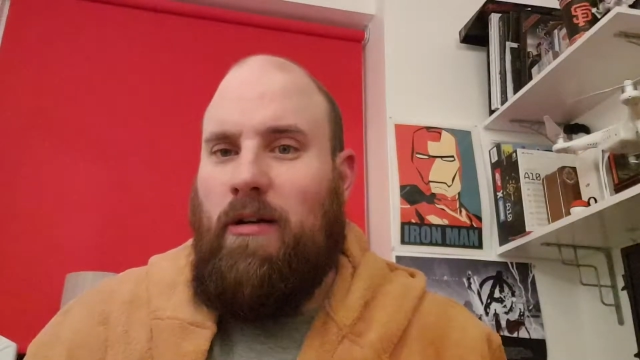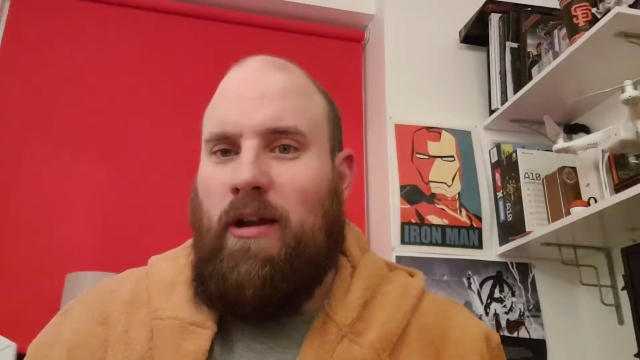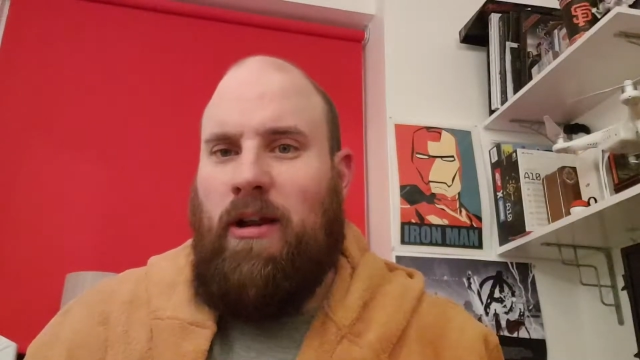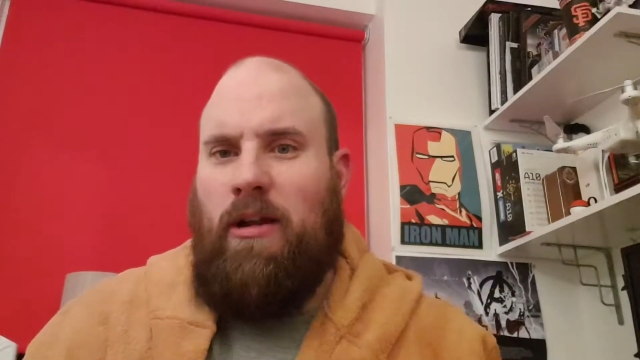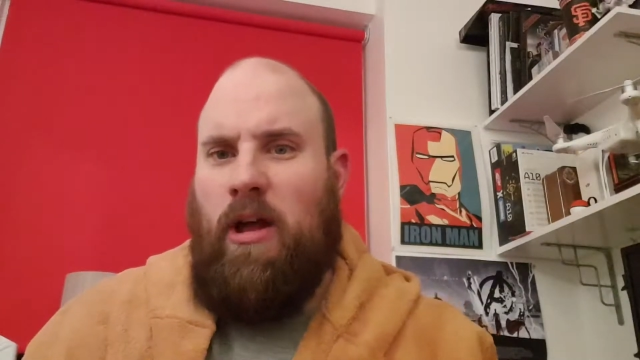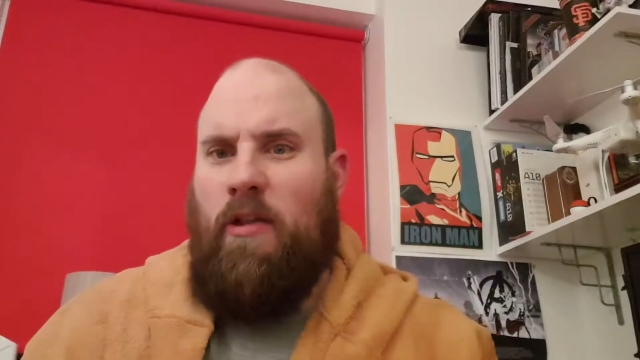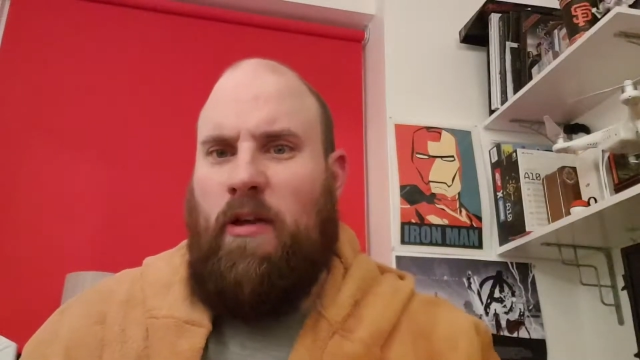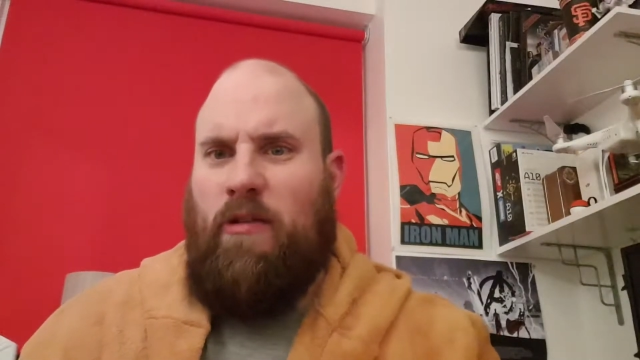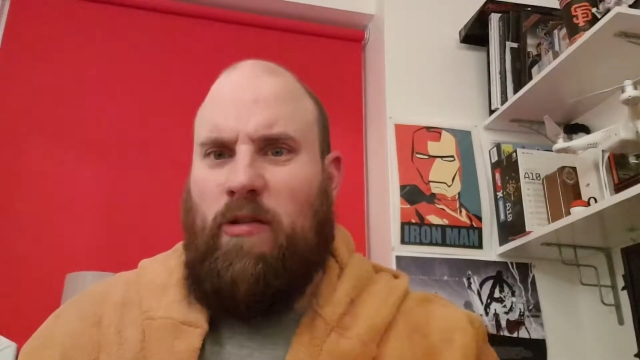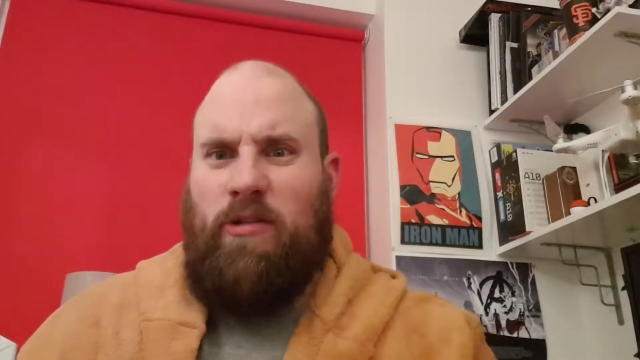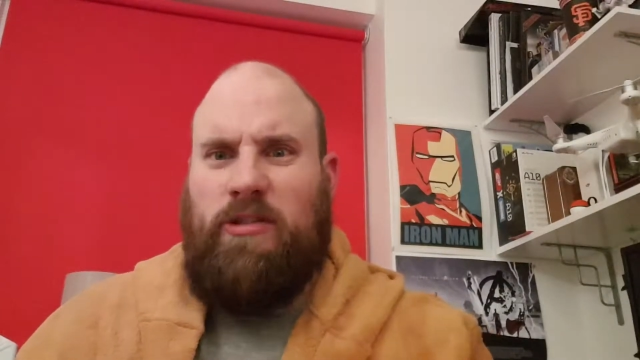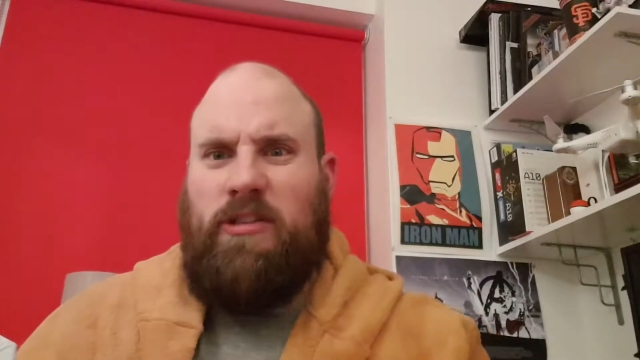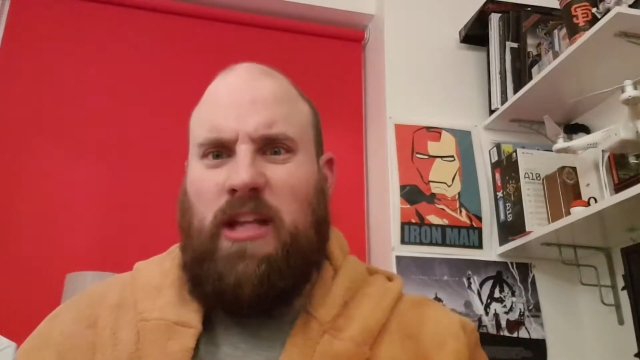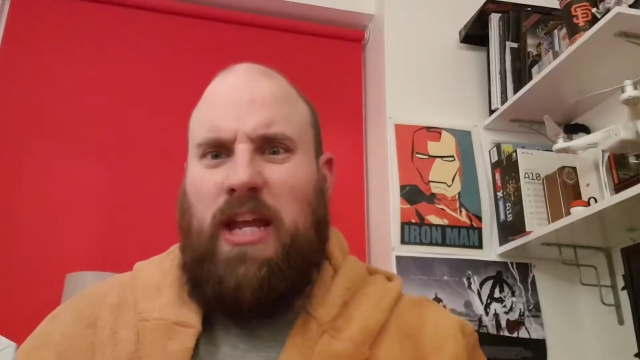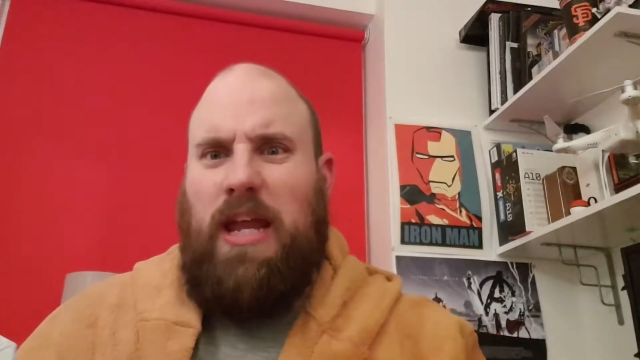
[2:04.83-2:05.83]
I know that it's on
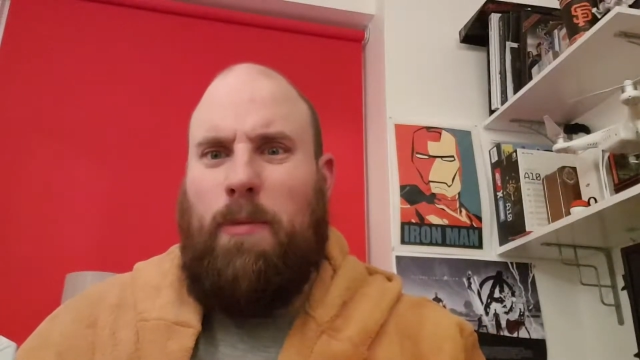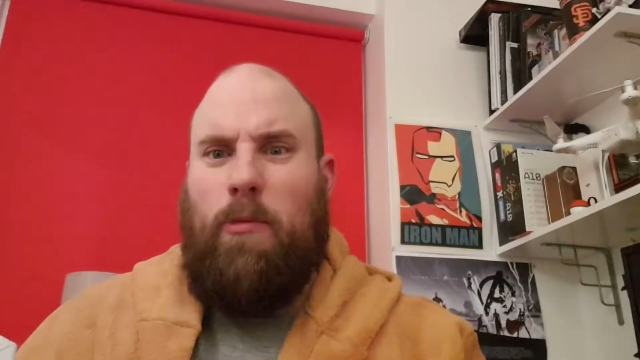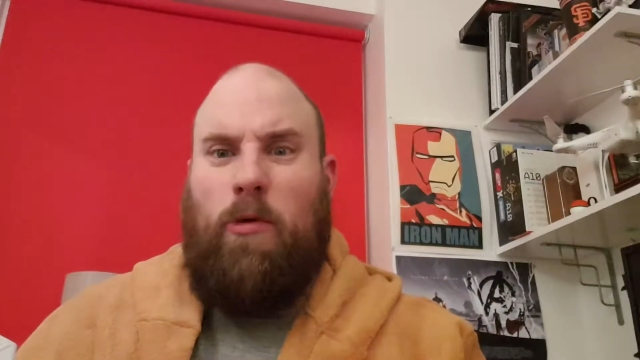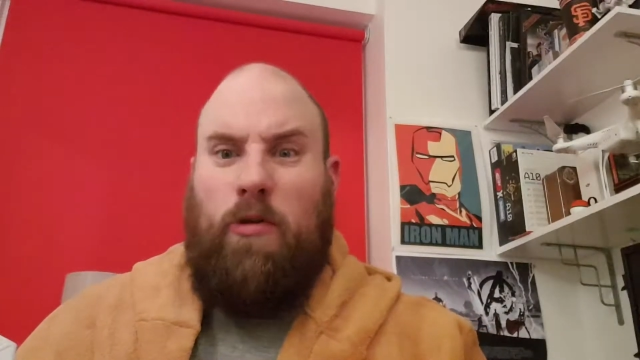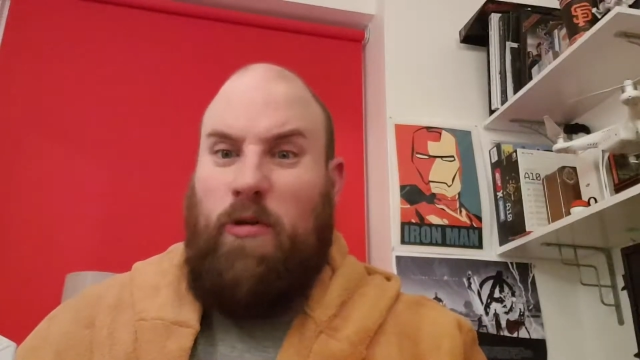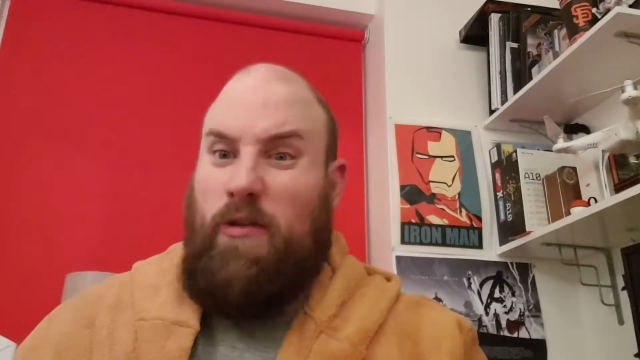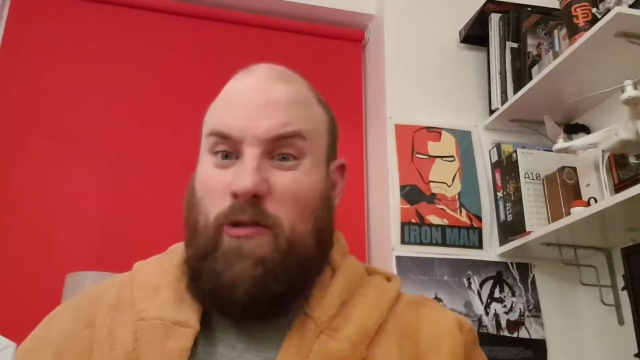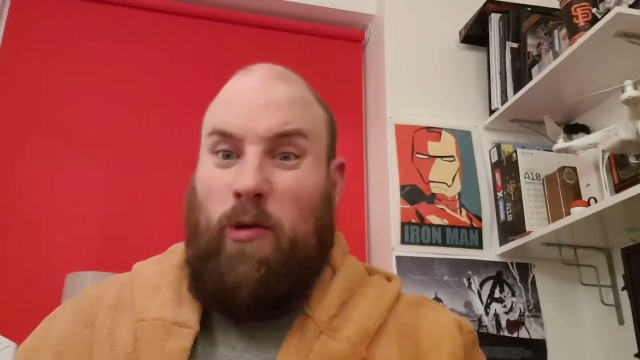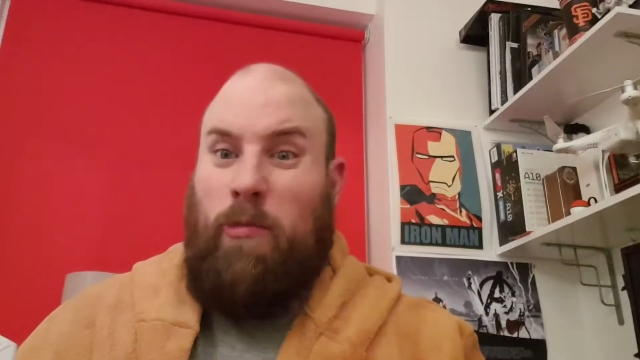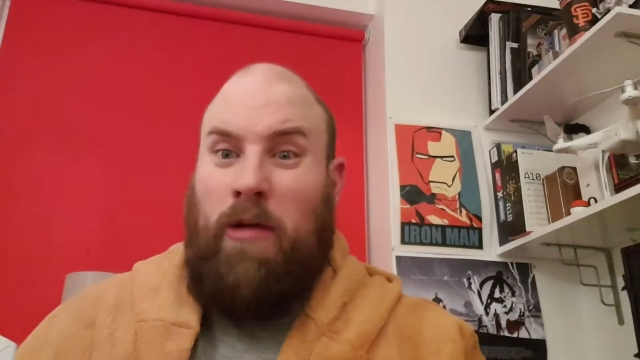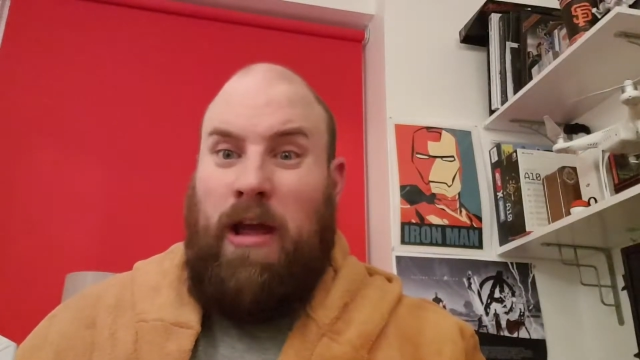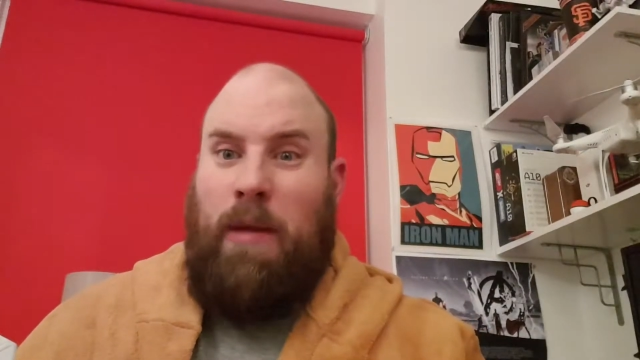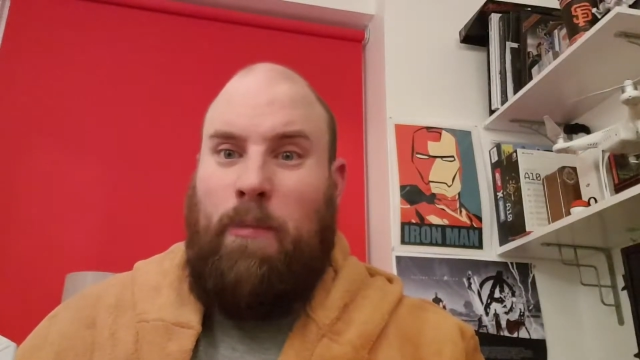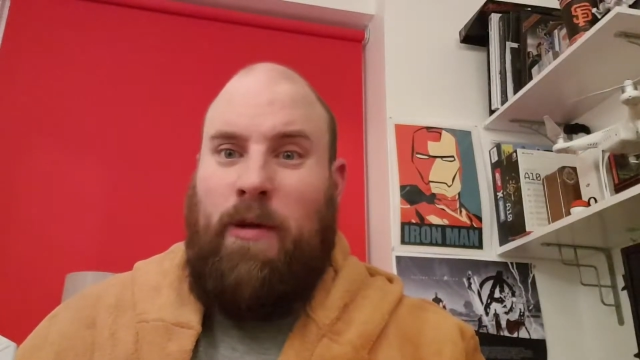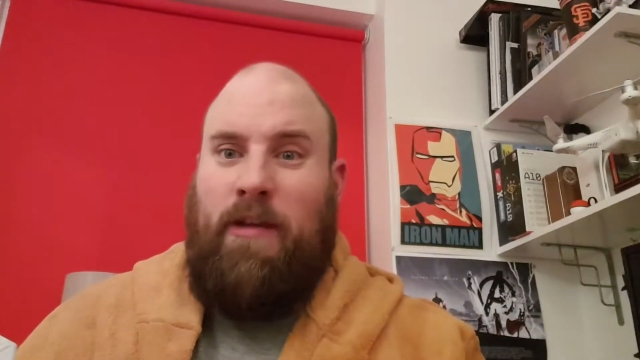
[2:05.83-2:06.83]
Steam, or you can still
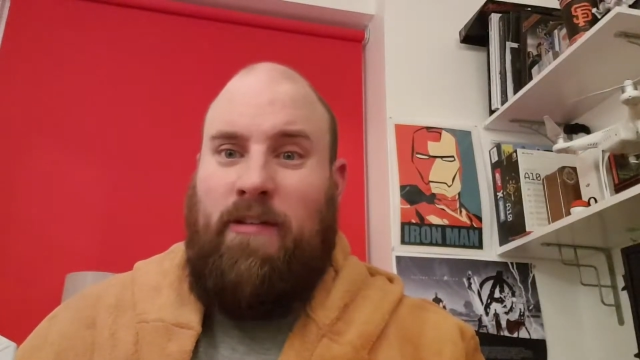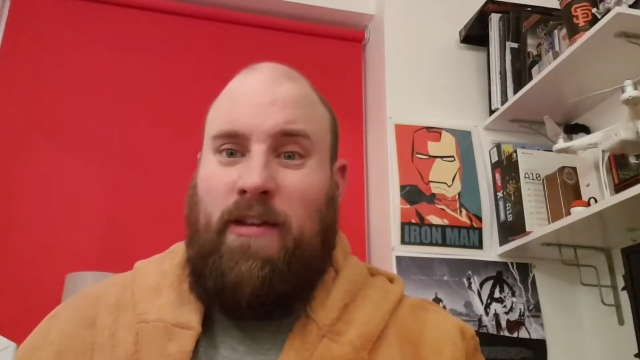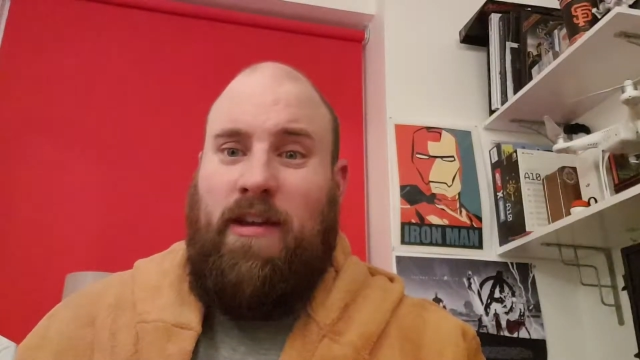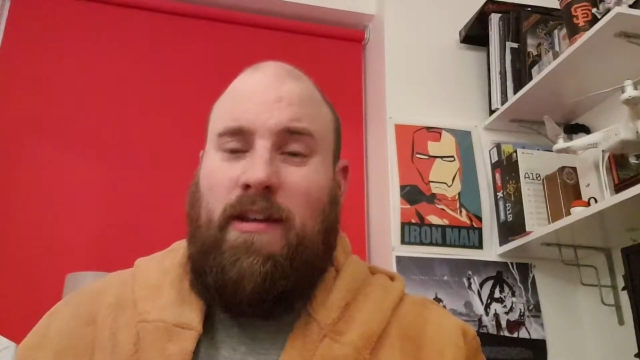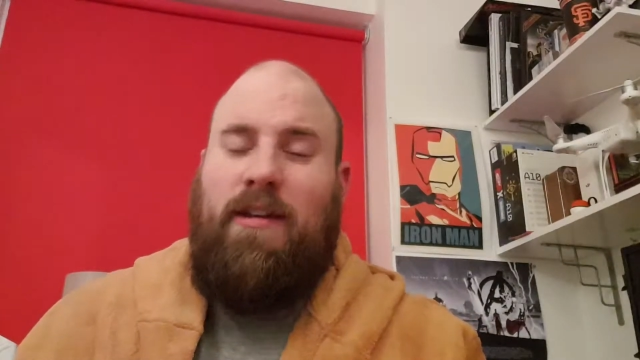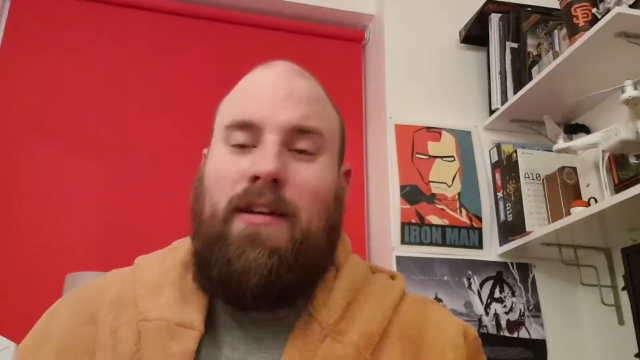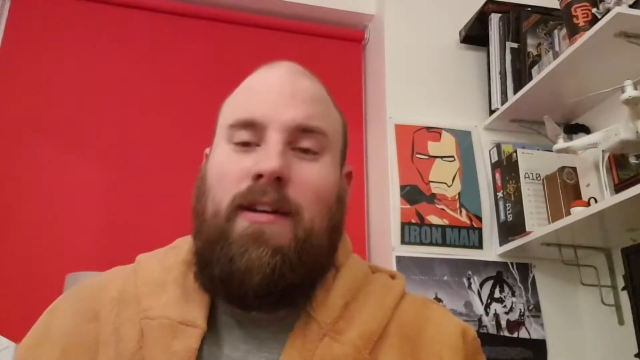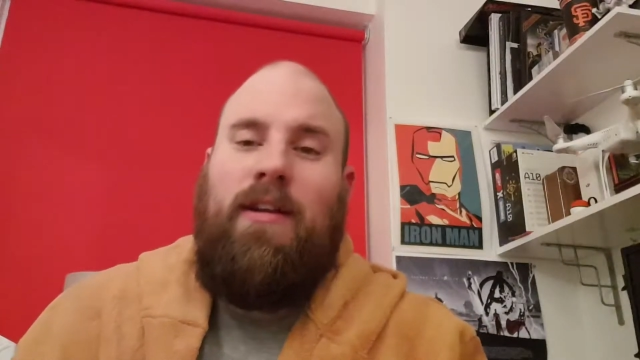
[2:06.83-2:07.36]
play it on PC.